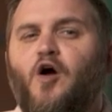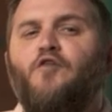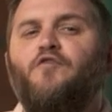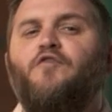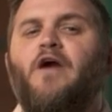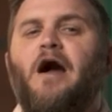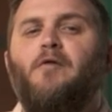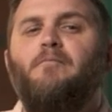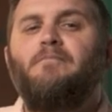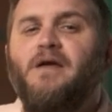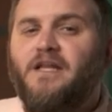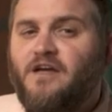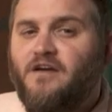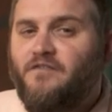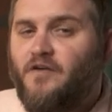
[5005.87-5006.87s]
for how
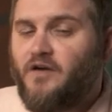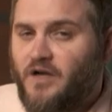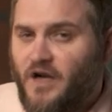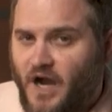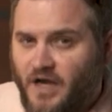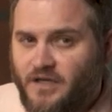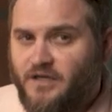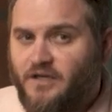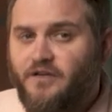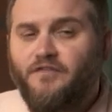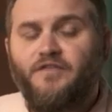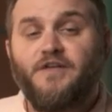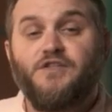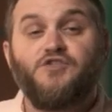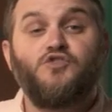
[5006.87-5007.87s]
many of our cognitive
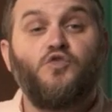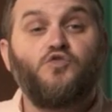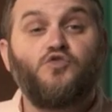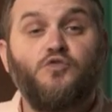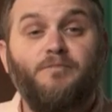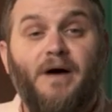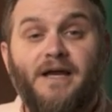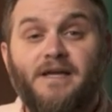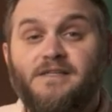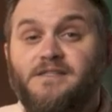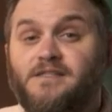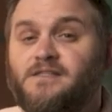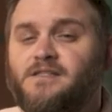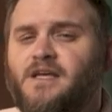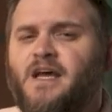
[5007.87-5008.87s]
and social
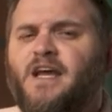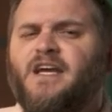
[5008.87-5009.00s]
biases